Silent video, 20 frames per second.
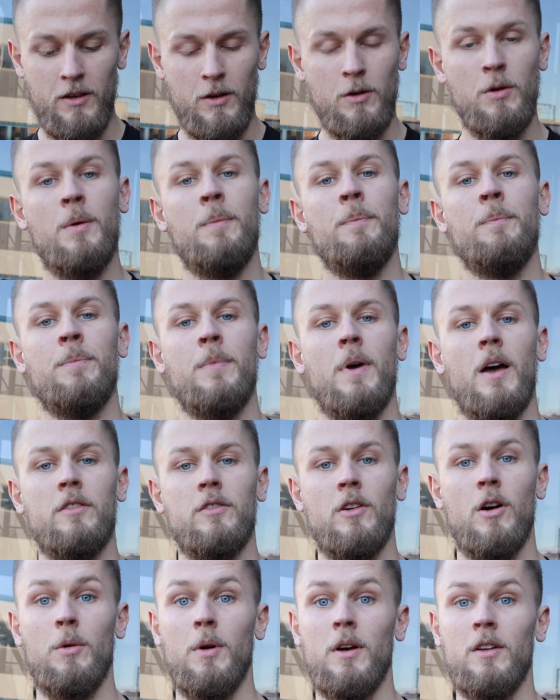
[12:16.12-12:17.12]
you
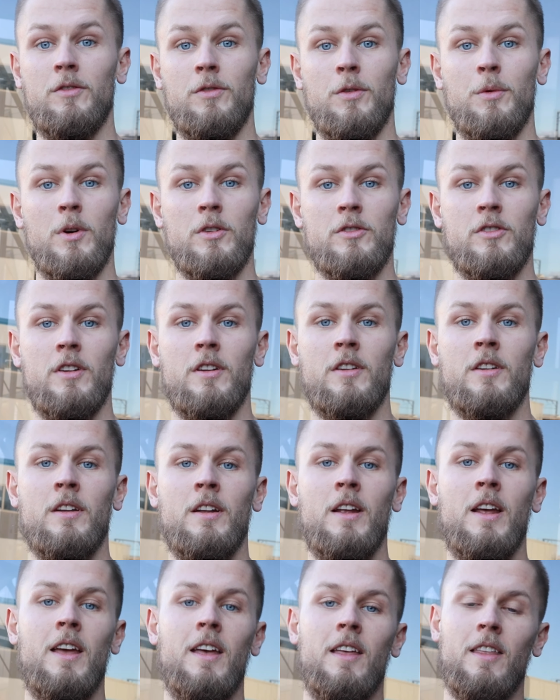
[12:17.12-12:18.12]
as always for watching.
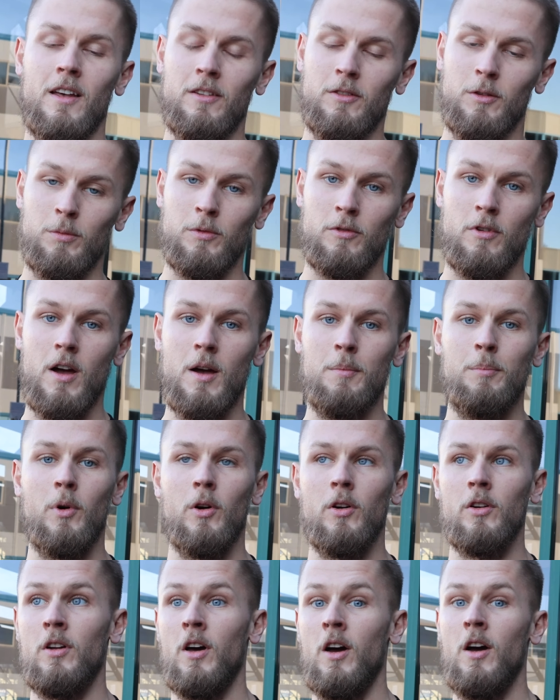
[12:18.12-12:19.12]
Hit that subscribe
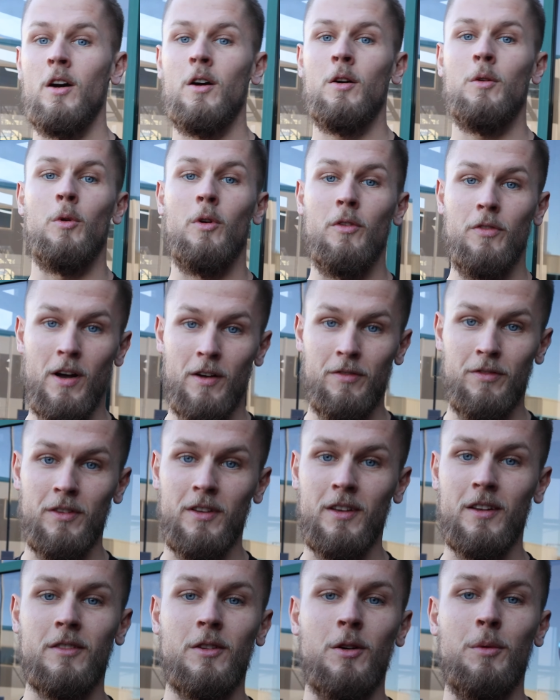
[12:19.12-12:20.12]
button. Wolf
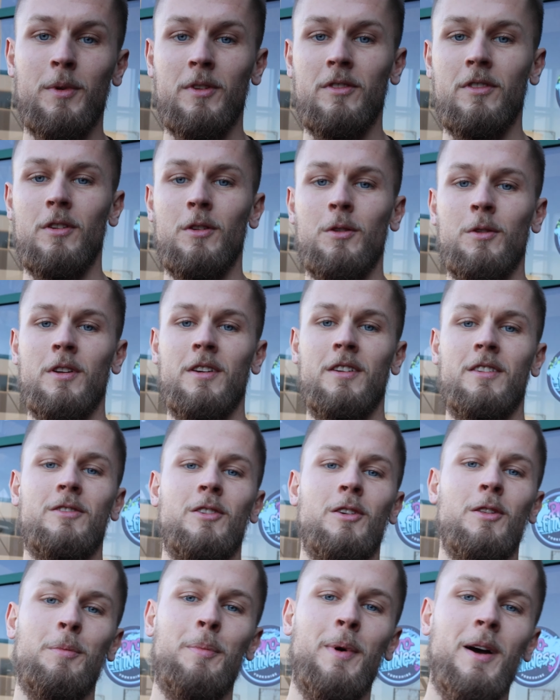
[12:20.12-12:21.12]
Athlete is coming soon.
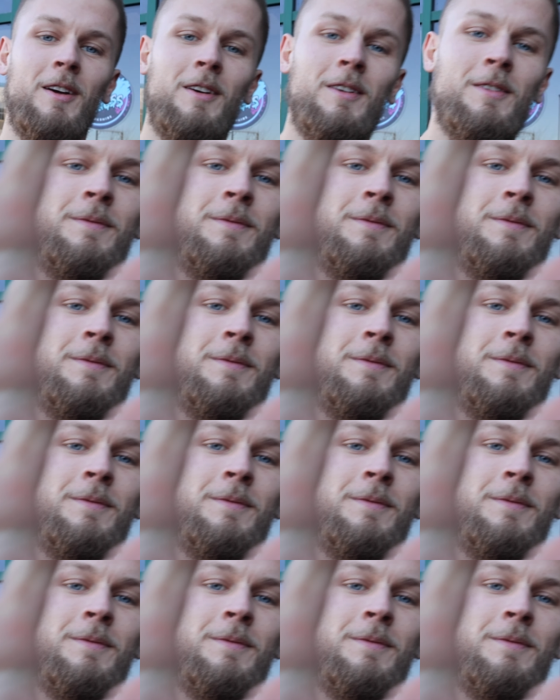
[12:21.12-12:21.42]
Join the pack.